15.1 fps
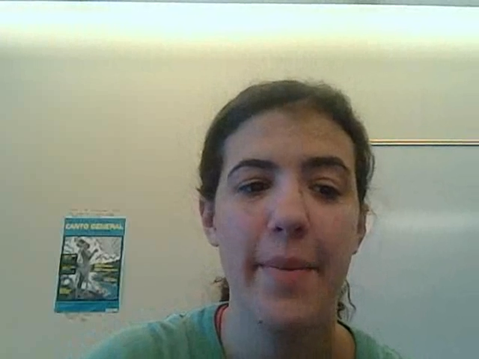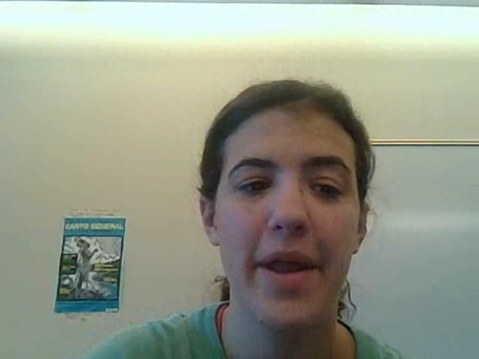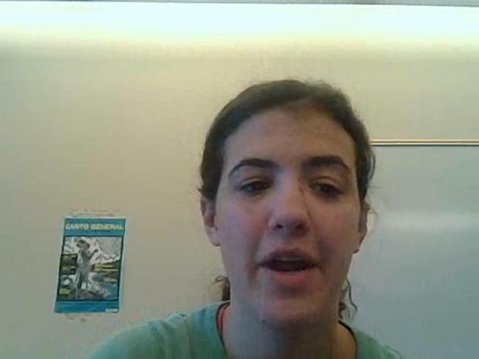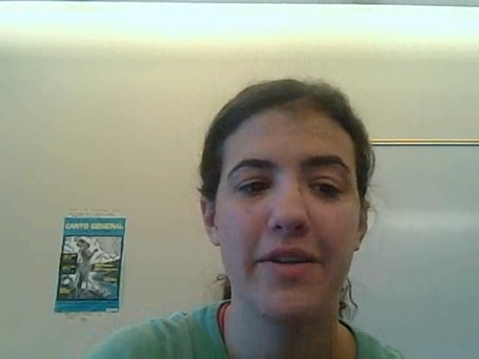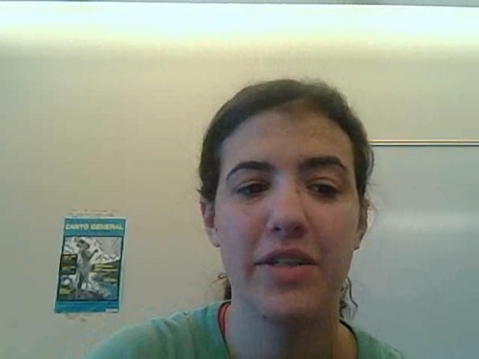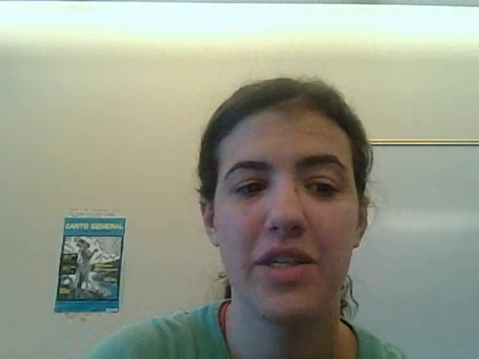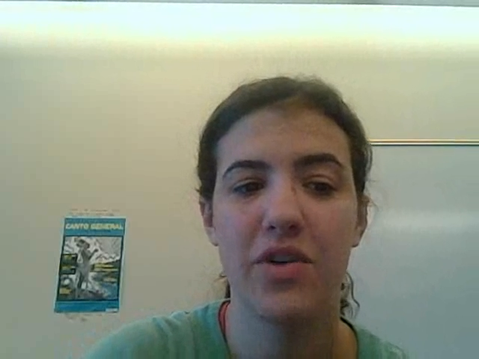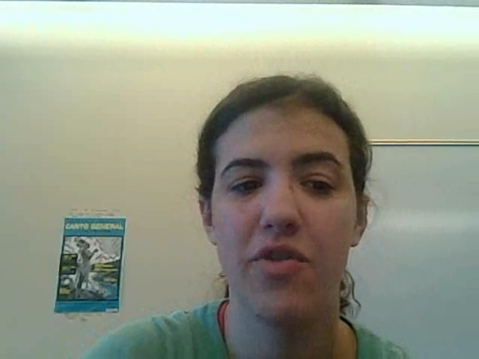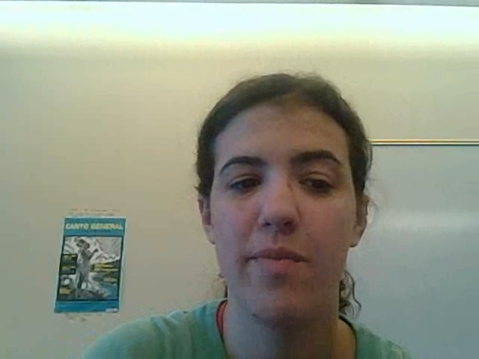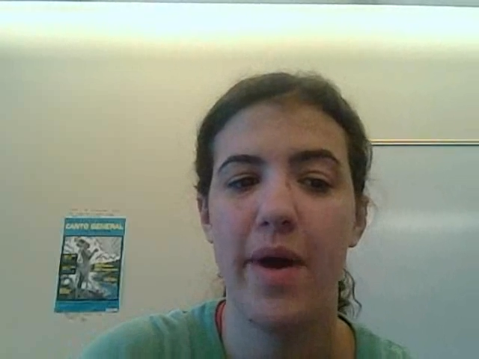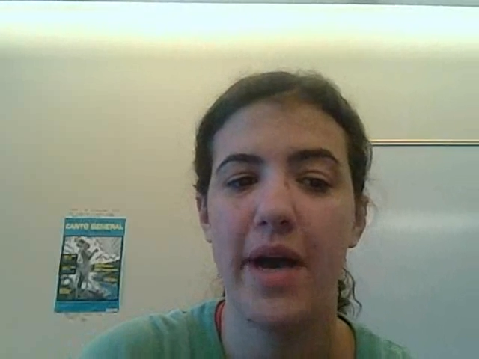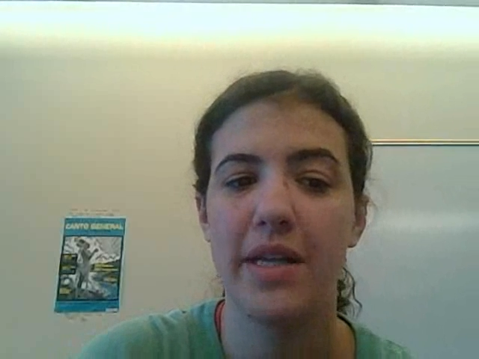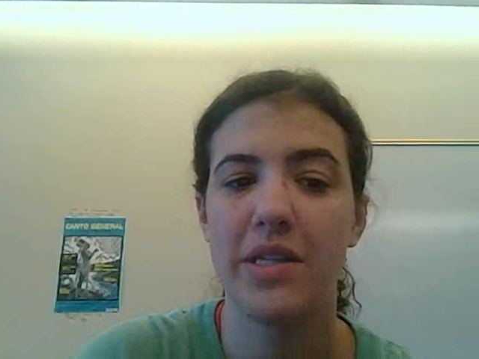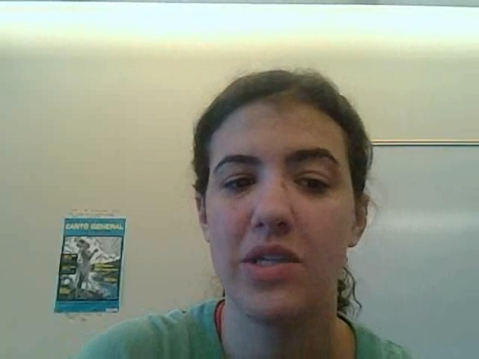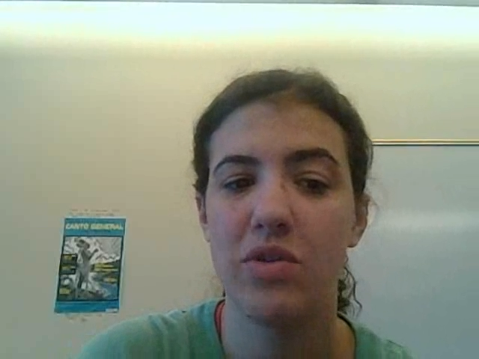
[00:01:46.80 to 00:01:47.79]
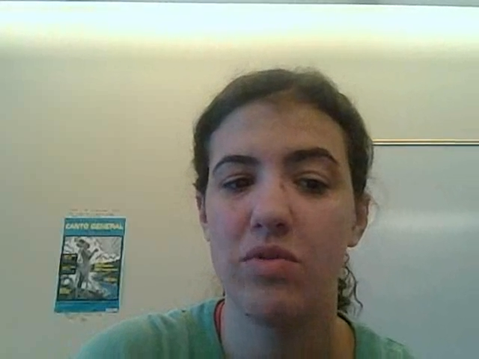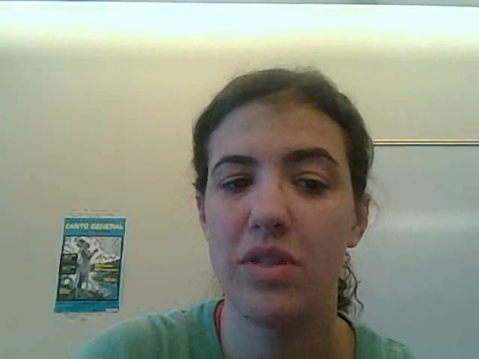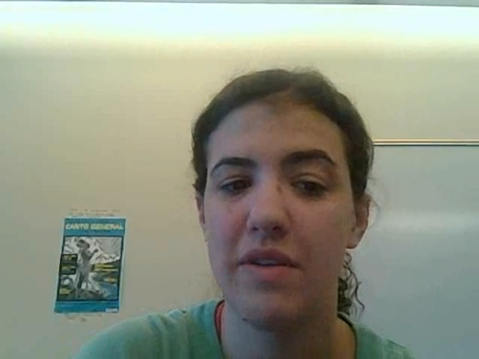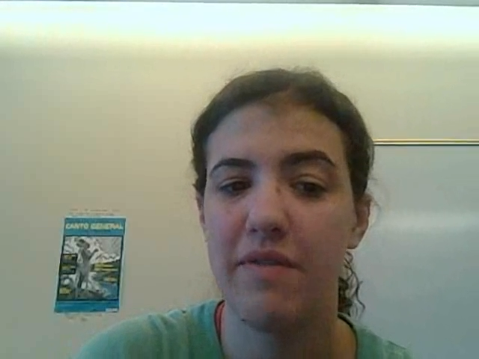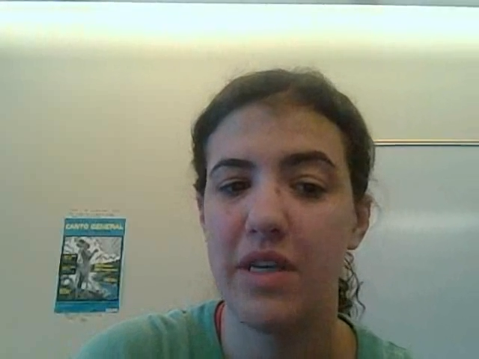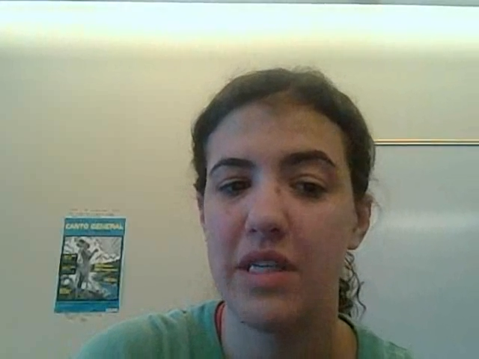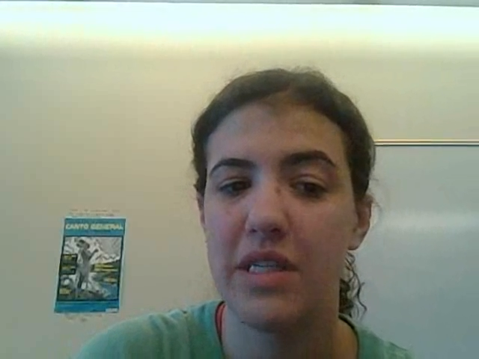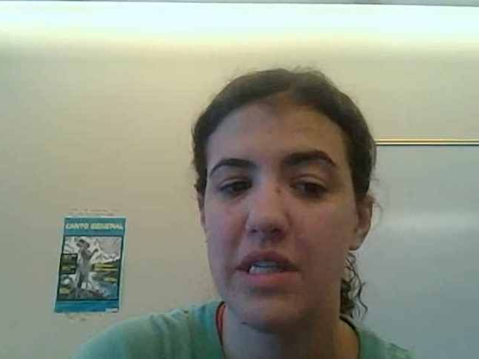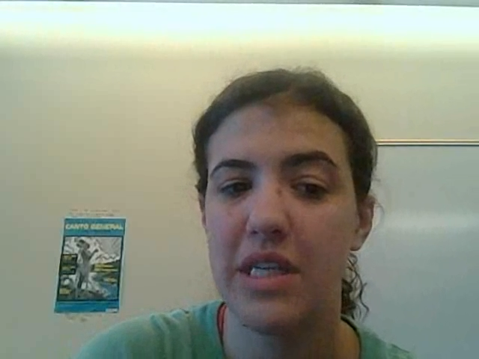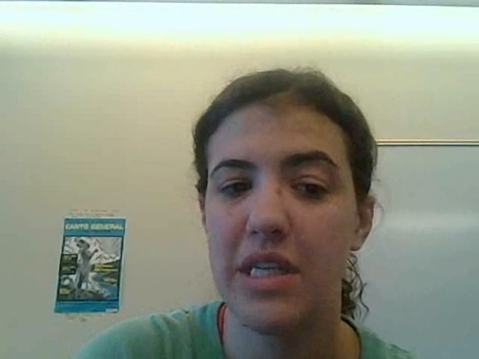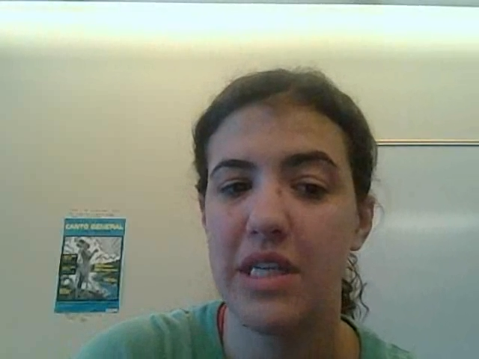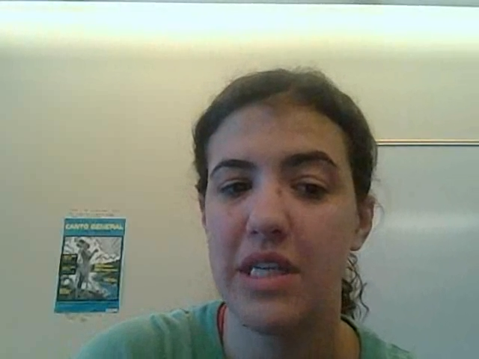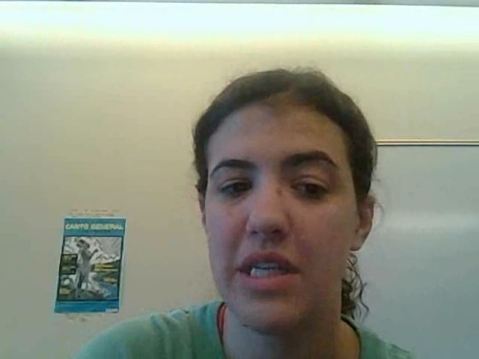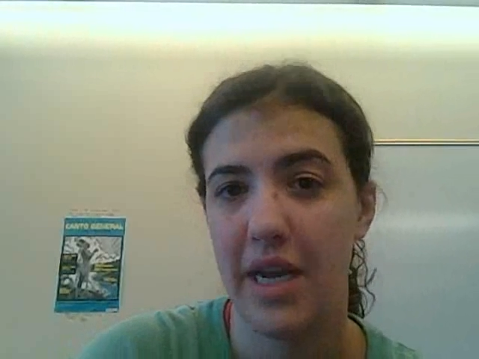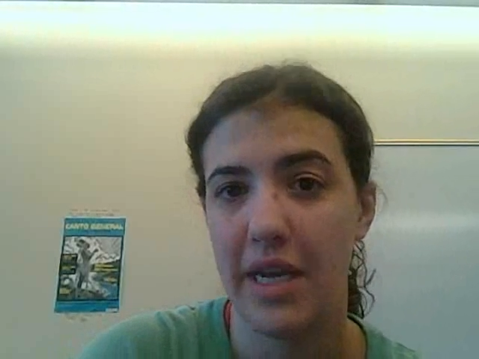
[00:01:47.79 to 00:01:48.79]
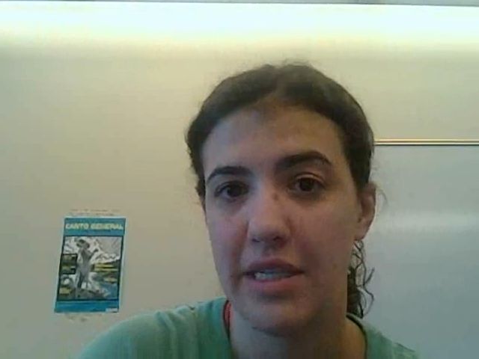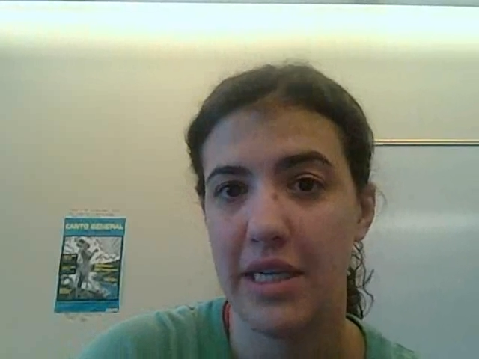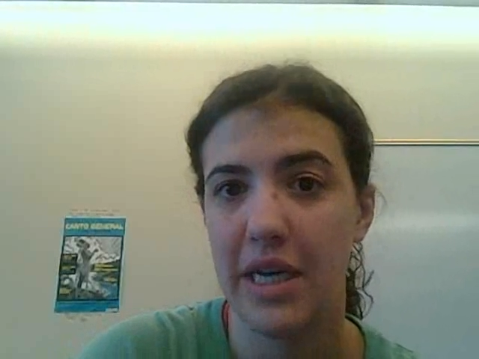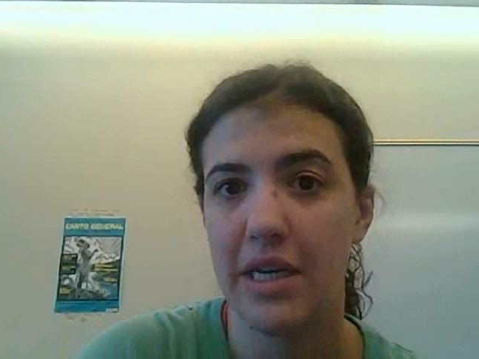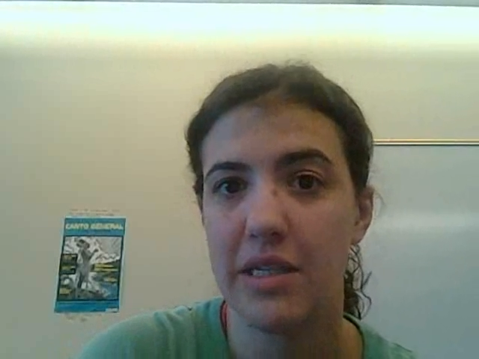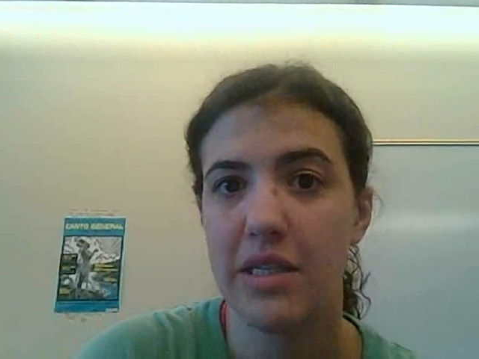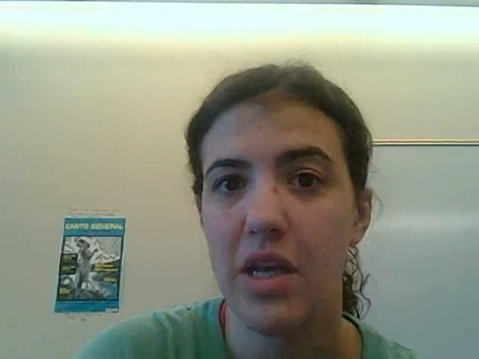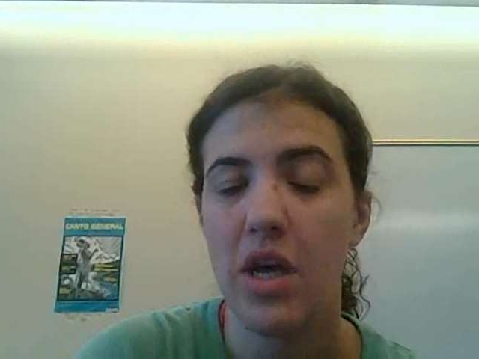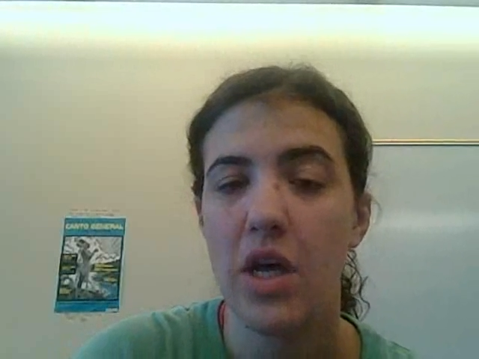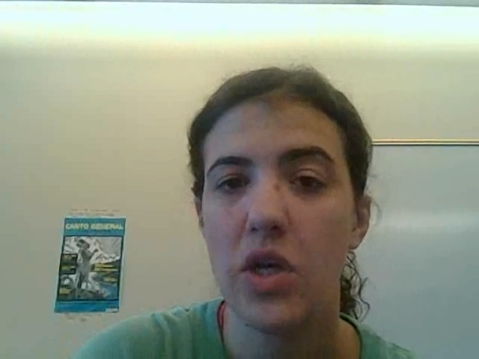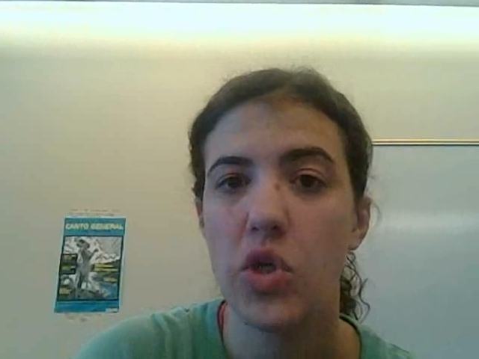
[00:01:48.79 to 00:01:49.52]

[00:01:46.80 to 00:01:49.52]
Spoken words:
and also to remind students of these skills and ideas.